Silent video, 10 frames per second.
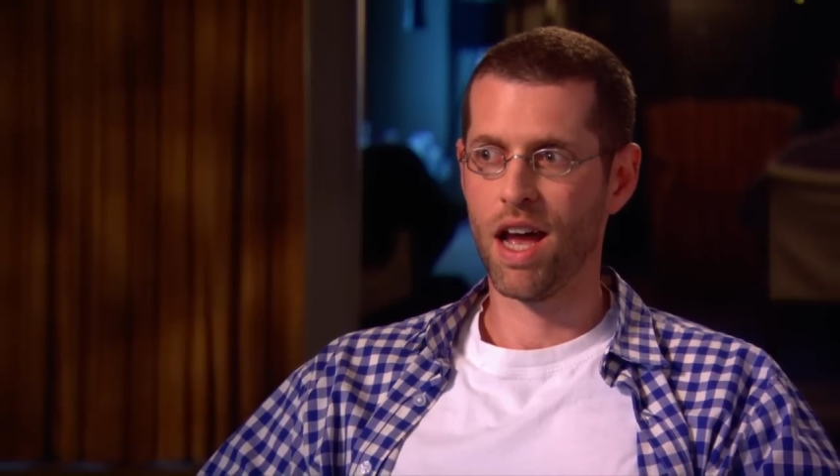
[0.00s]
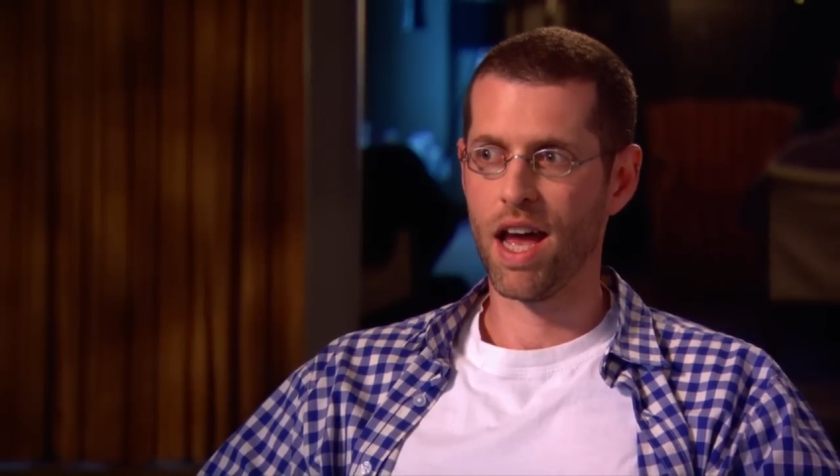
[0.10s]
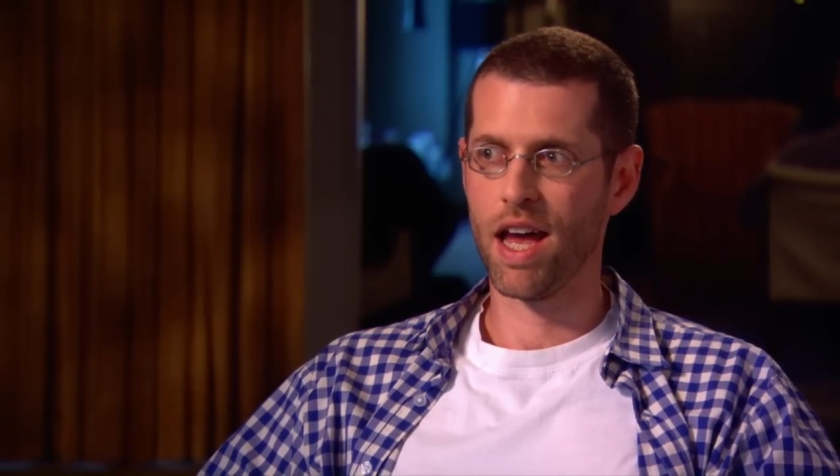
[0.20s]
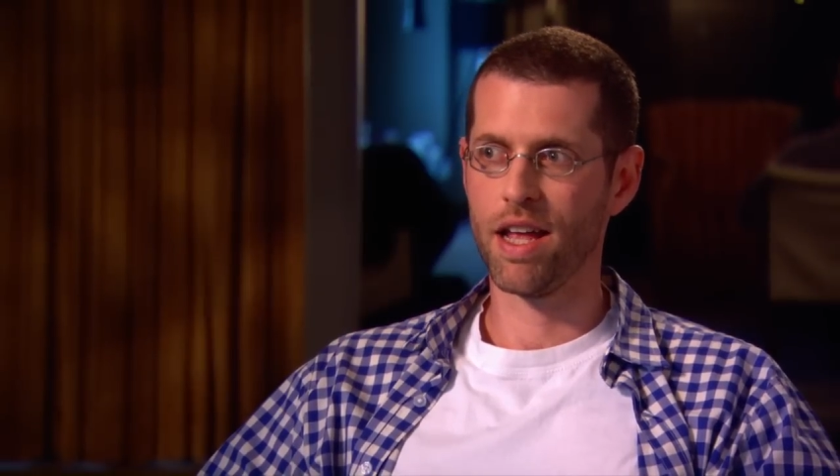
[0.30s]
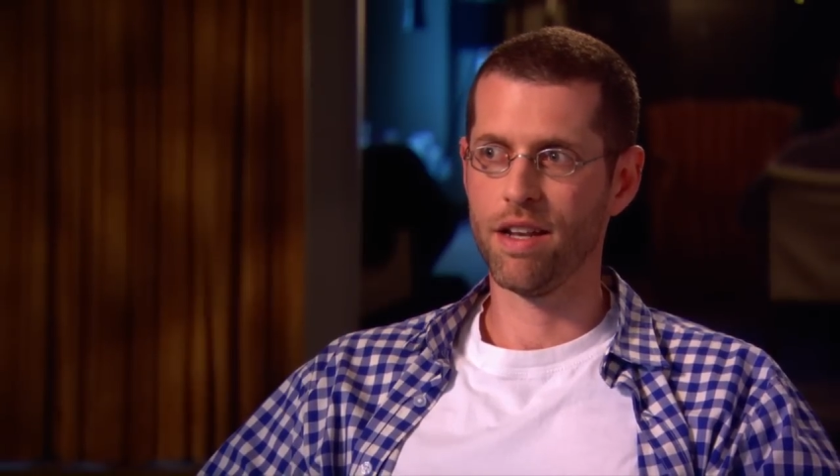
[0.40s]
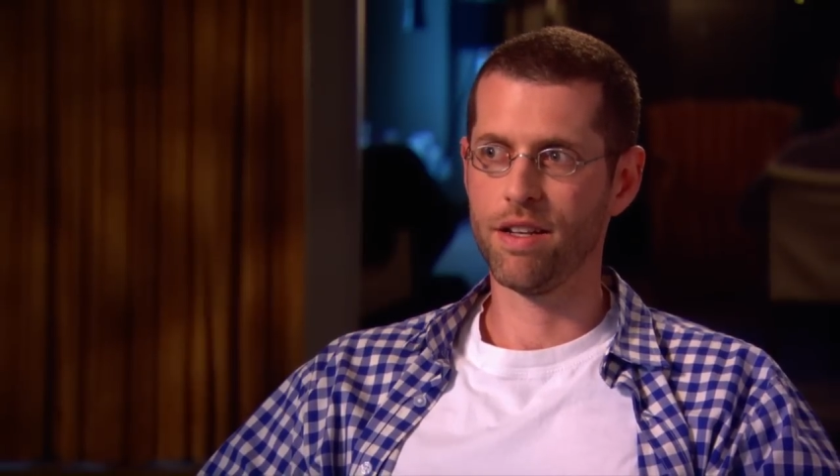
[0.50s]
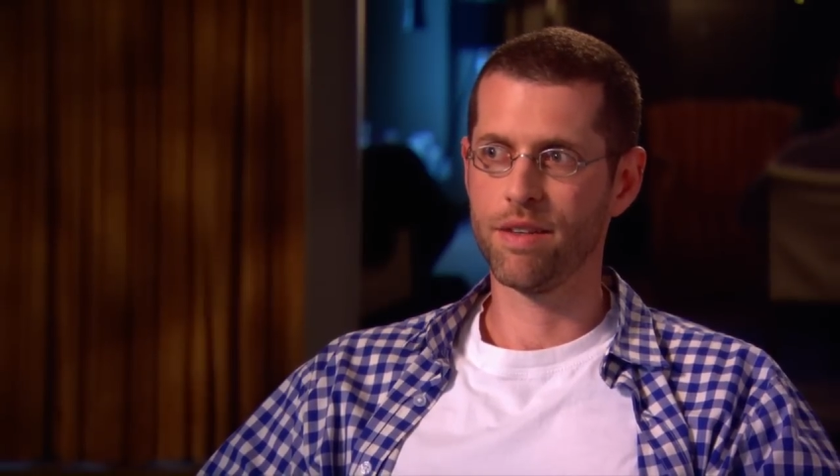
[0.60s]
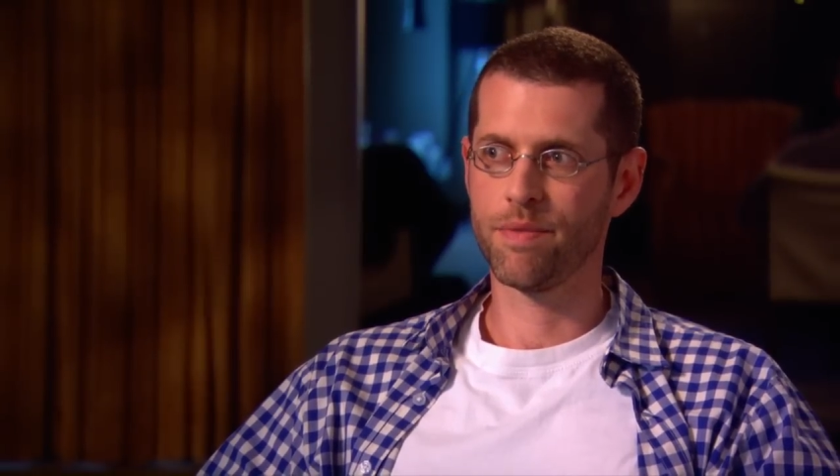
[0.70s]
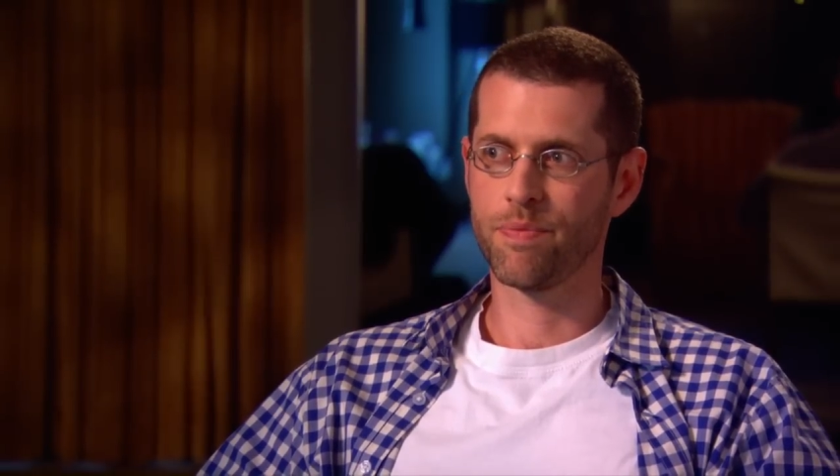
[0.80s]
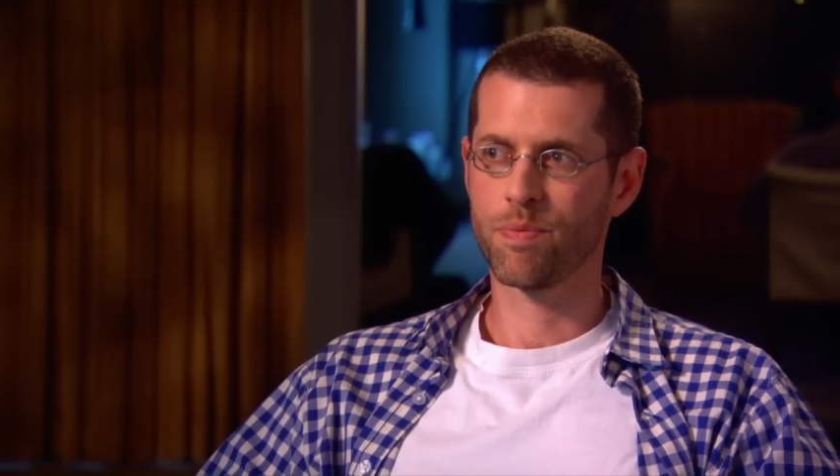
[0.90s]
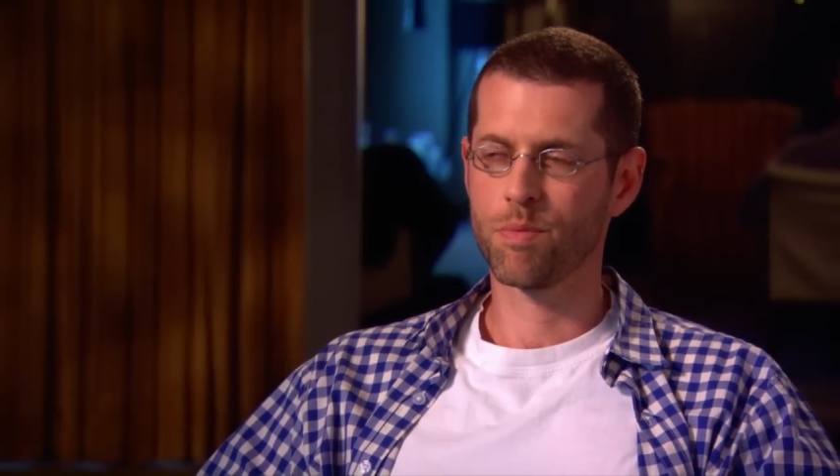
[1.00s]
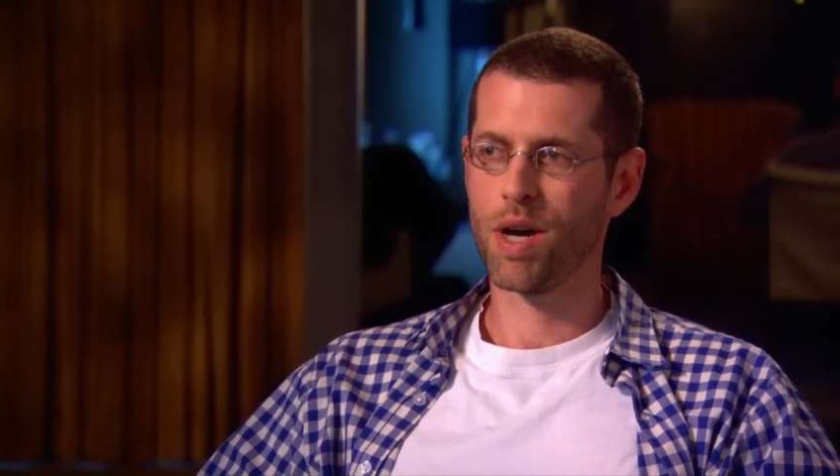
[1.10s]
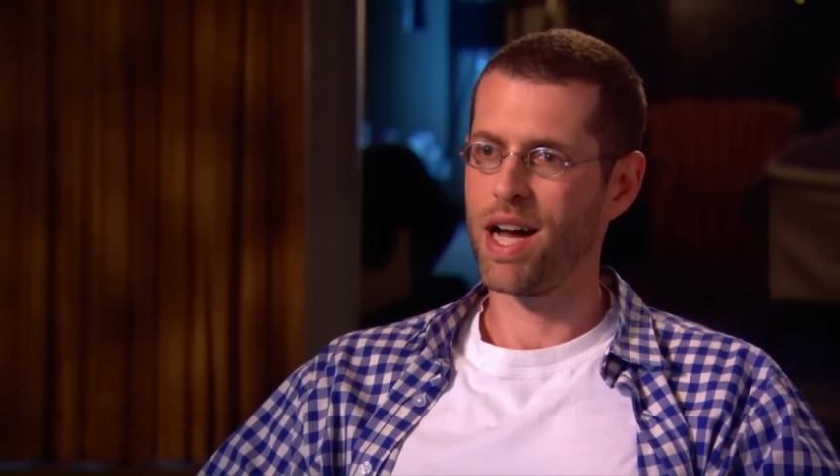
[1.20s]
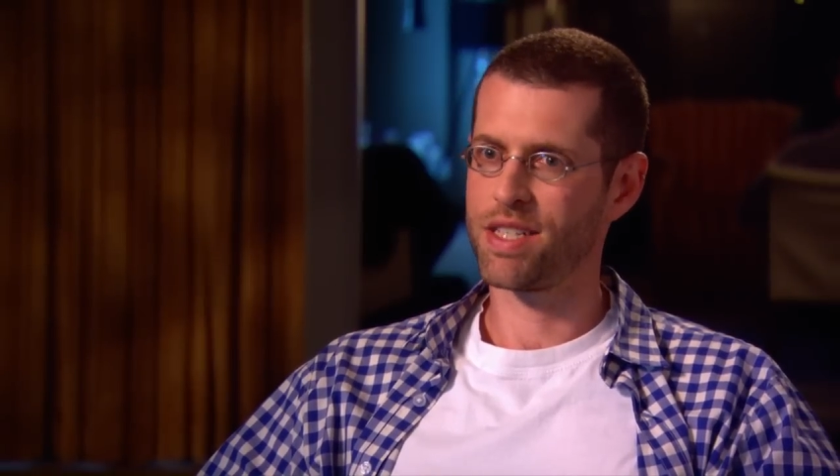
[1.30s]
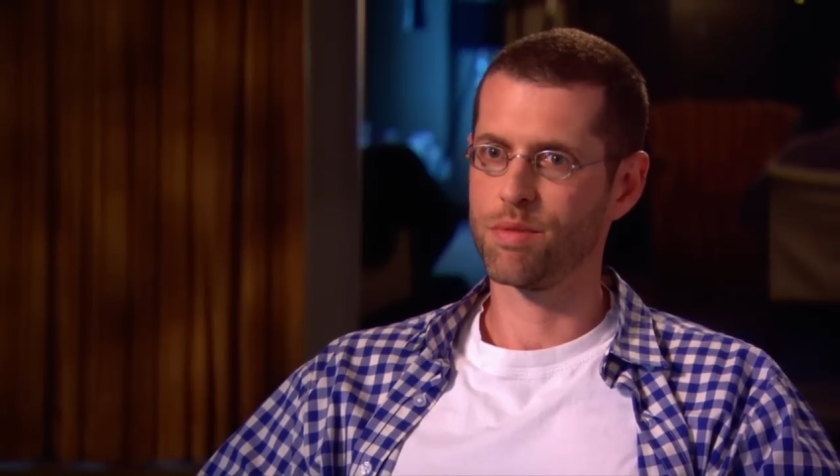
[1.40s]
and
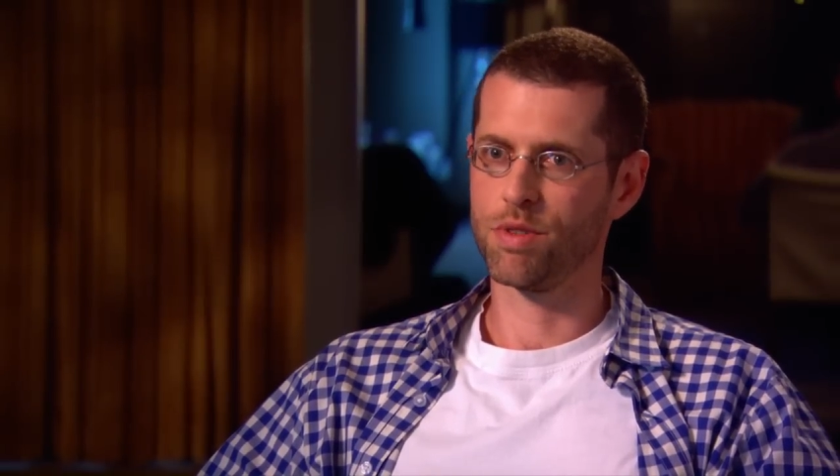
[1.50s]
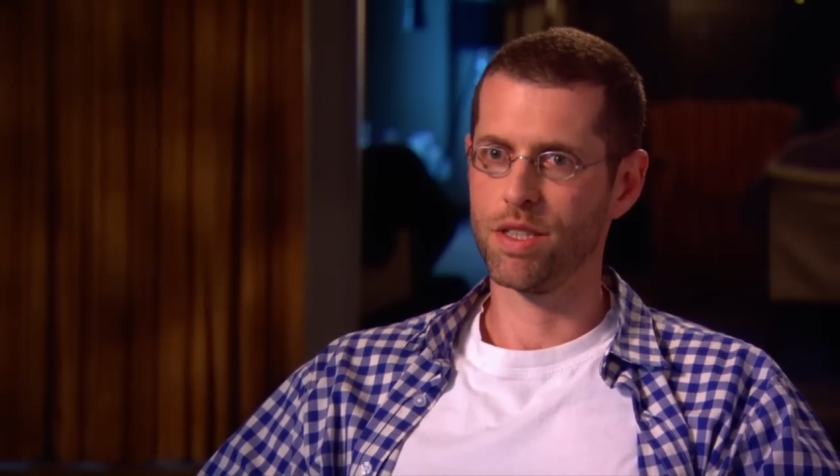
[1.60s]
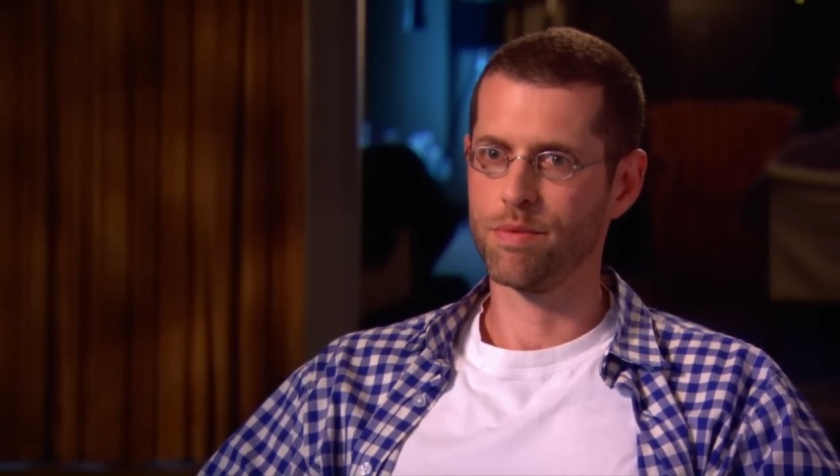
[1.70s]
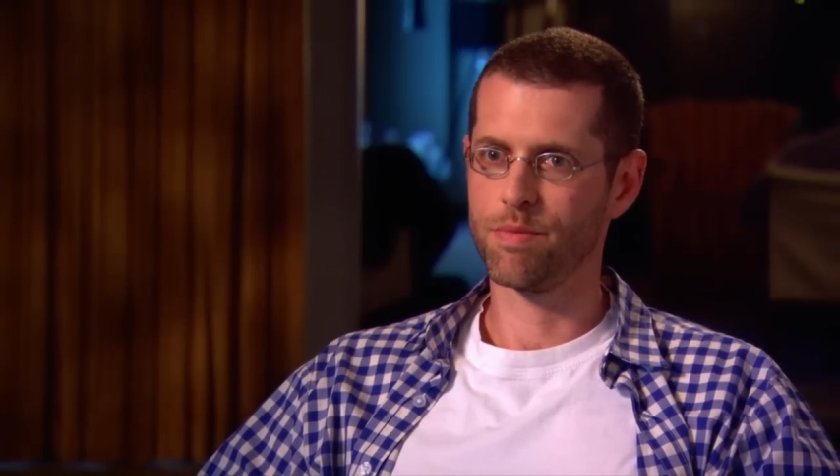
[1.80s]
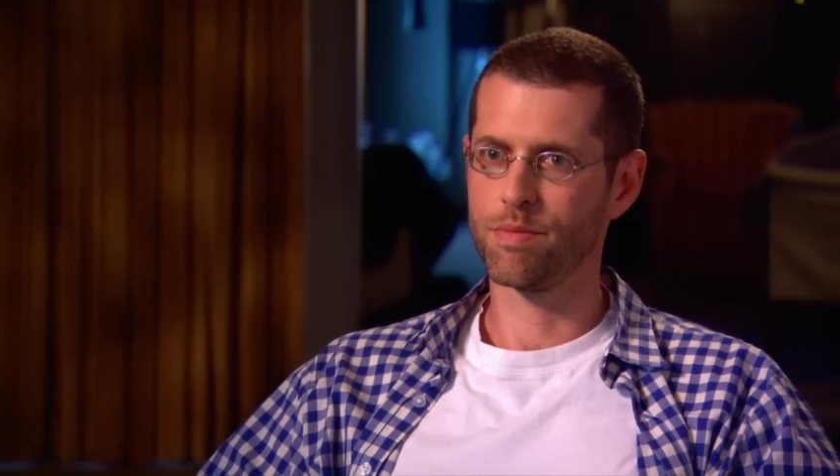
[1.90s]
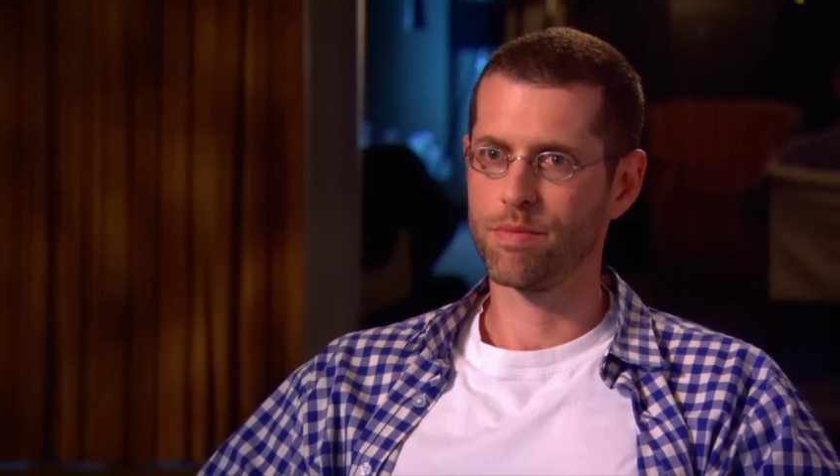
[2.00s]
possibly